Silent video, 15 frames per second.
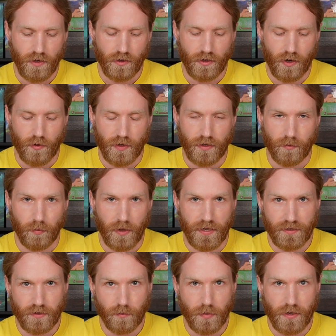going to
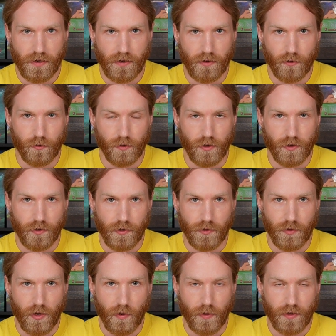place a bee, or are
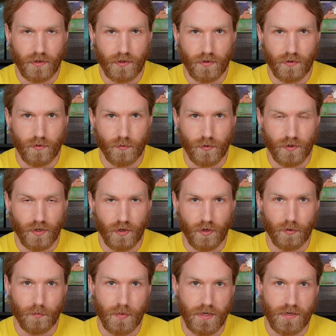you going to
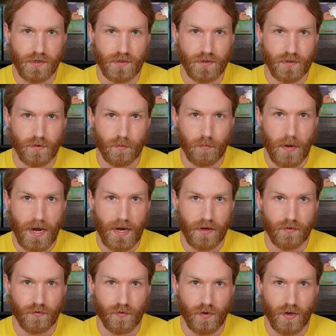return bees back
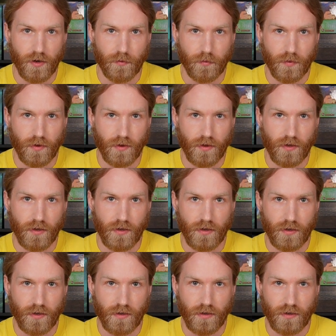from
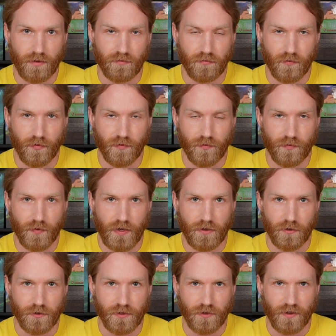the
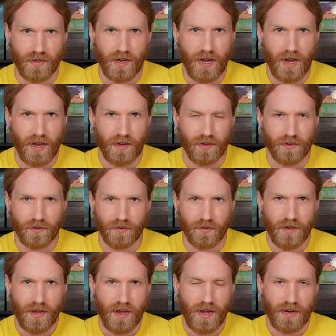fields or the hive, or
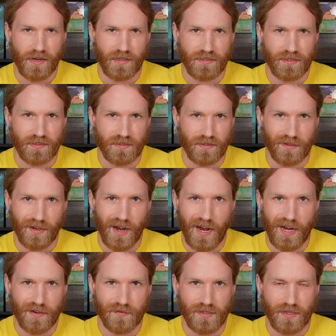I guess it's the
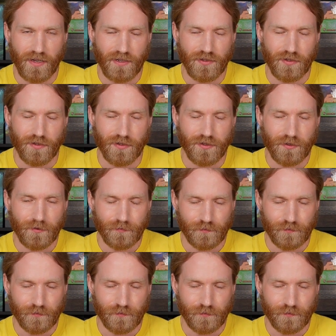hive sections,